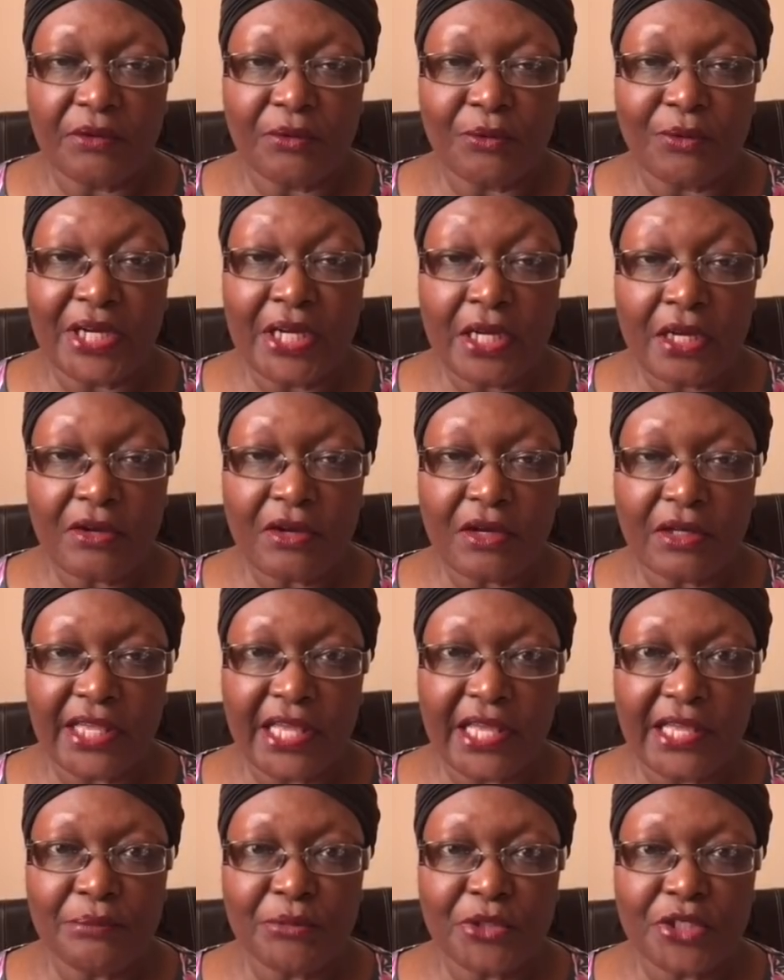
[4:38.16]
When I
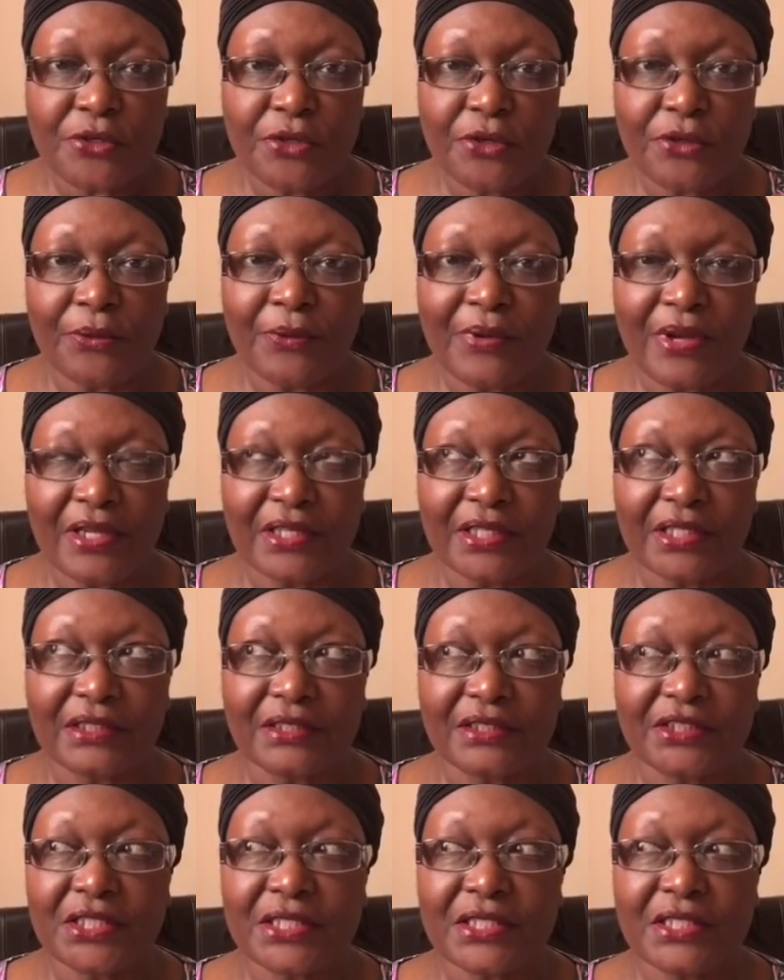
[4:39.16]
came to, I
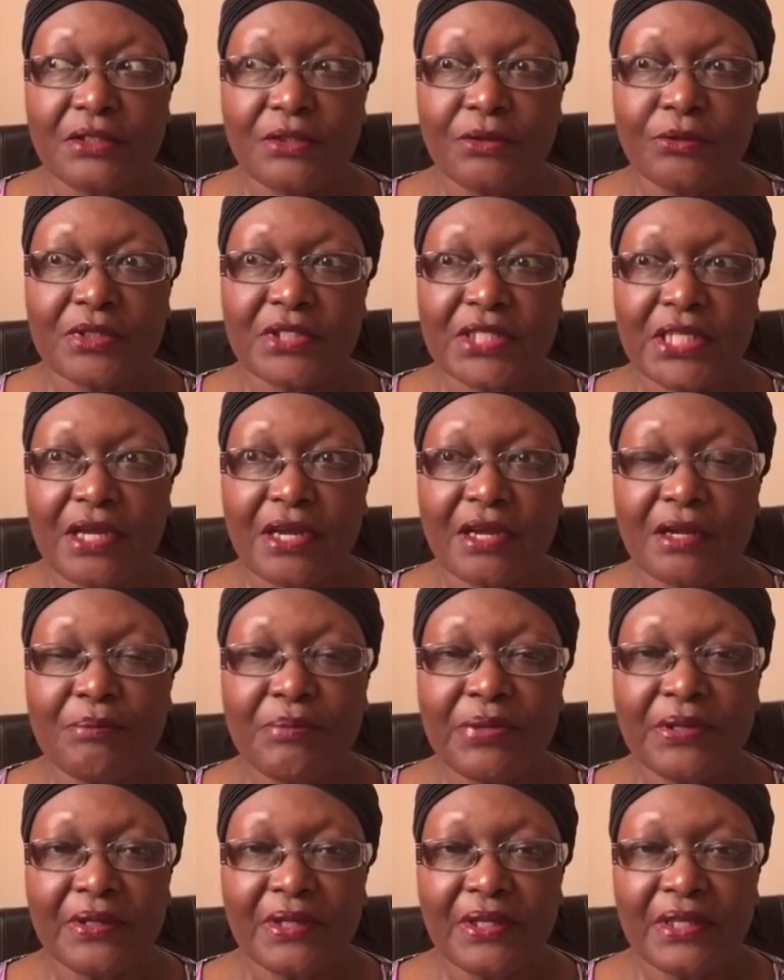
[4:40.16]
just looked up,
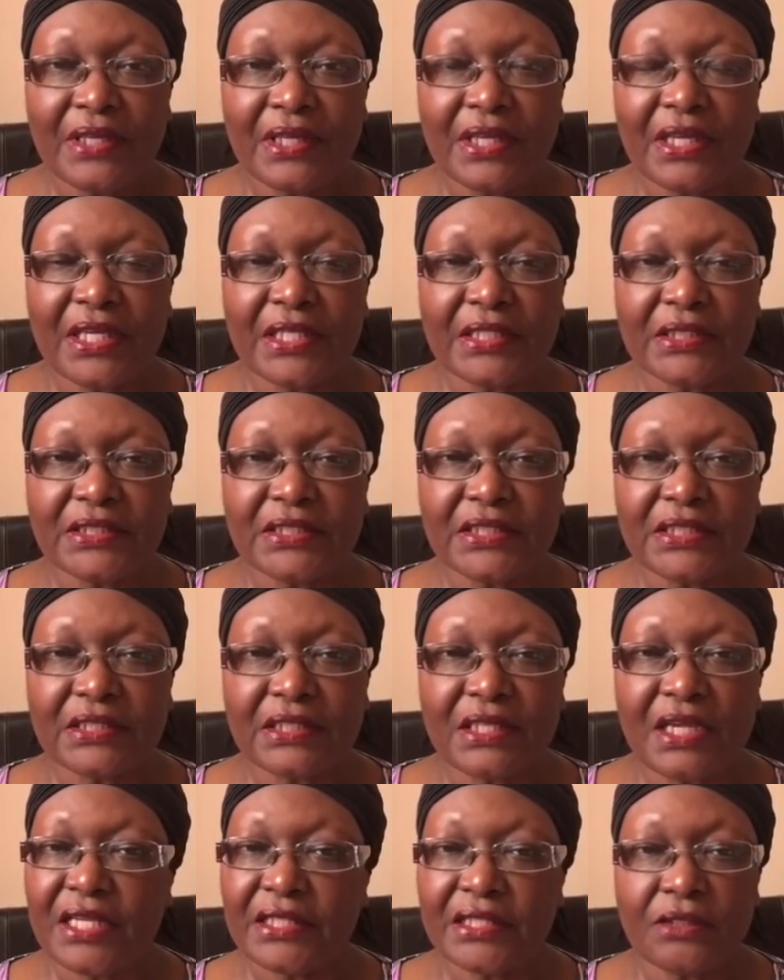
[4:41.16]
and
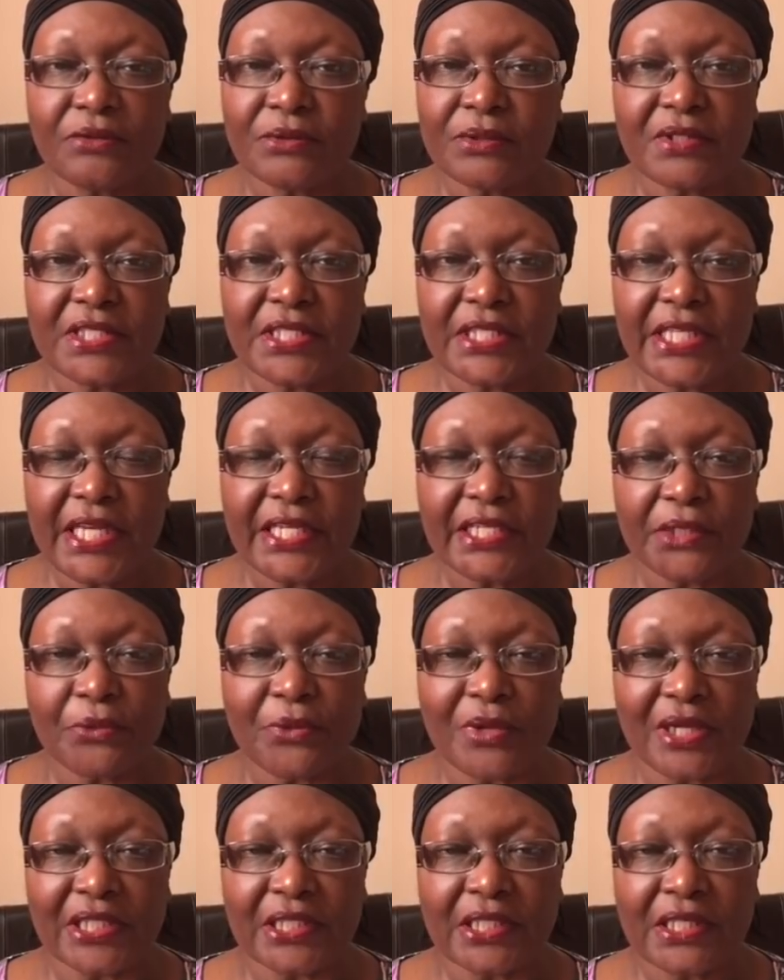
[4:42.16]
I couldn't see
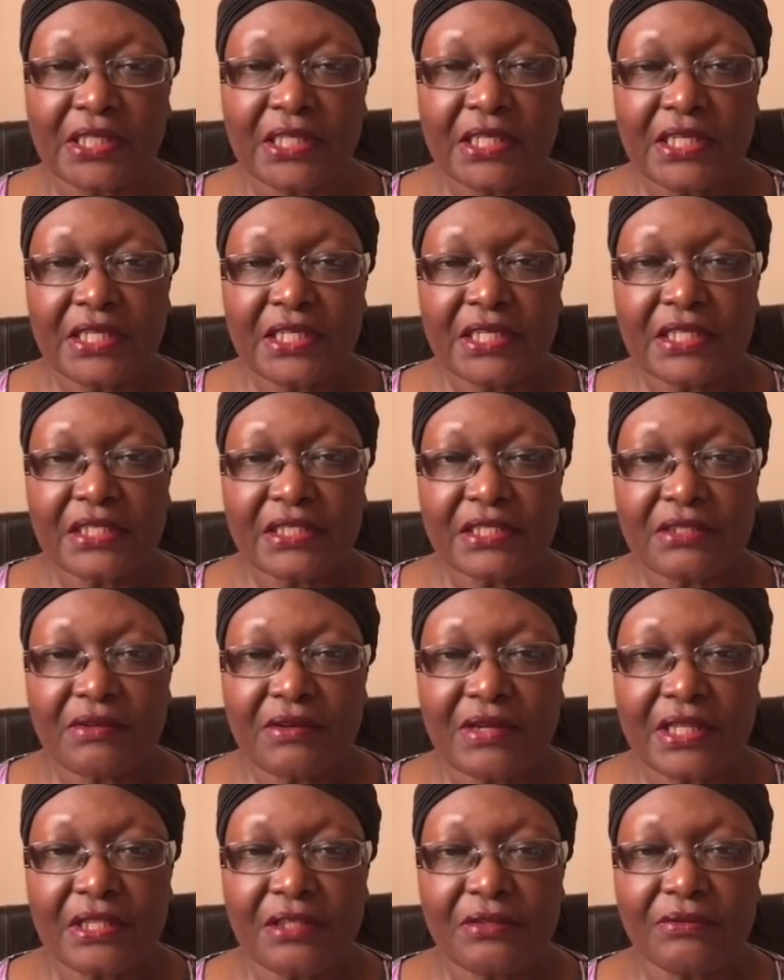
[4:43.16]
anyone. So
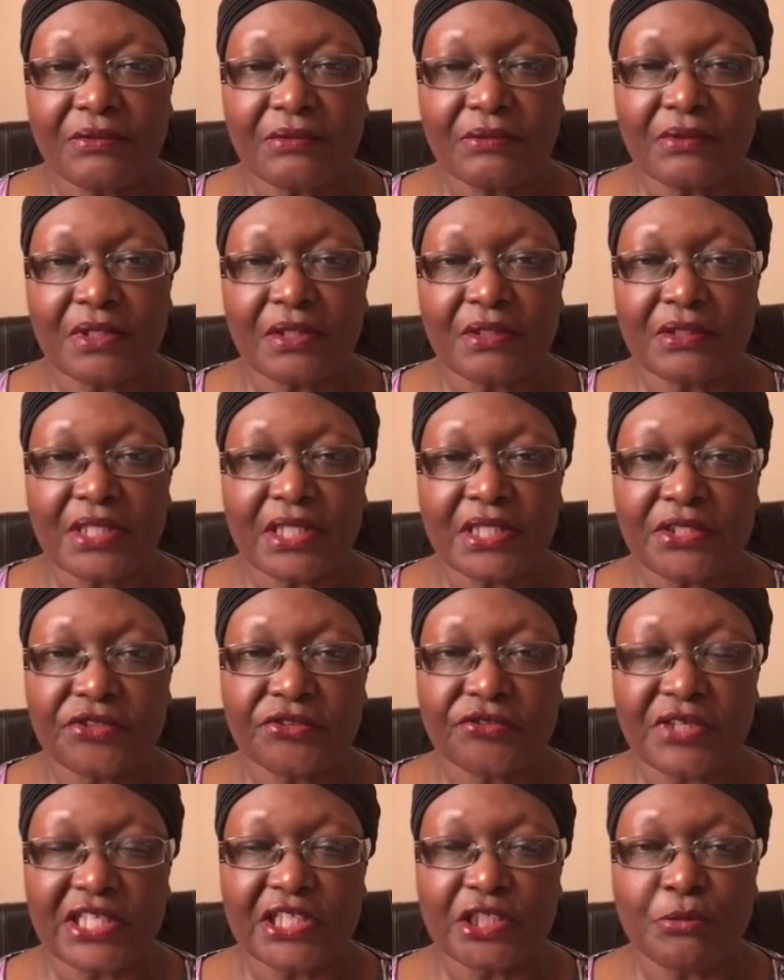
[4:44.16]
I thought, oh, that's
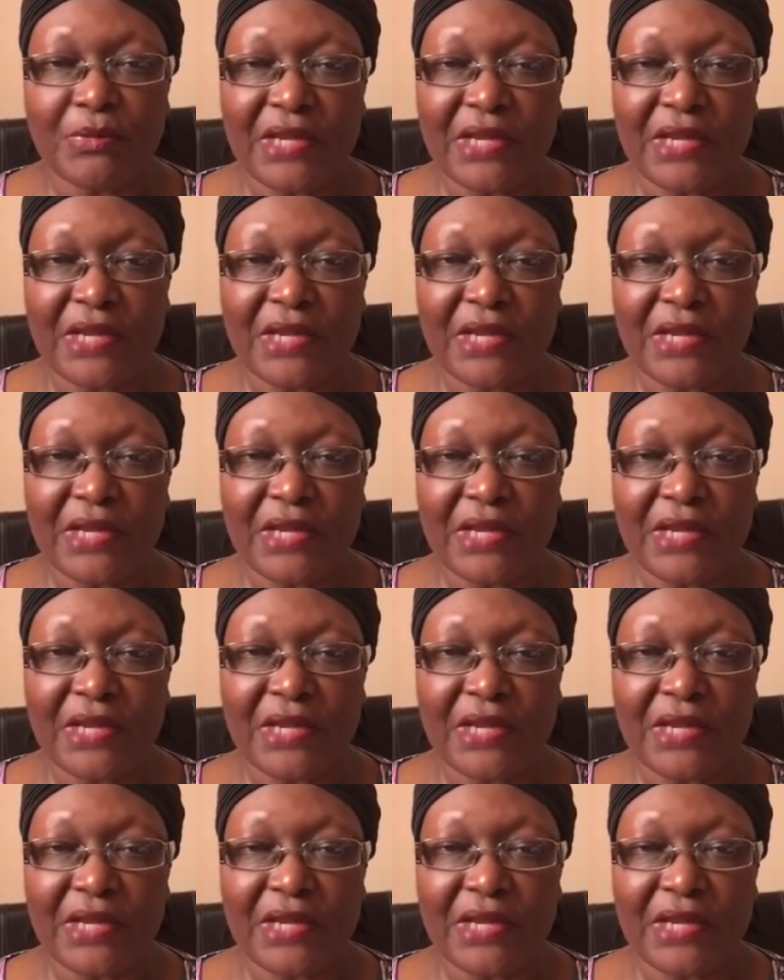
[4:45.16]
strange.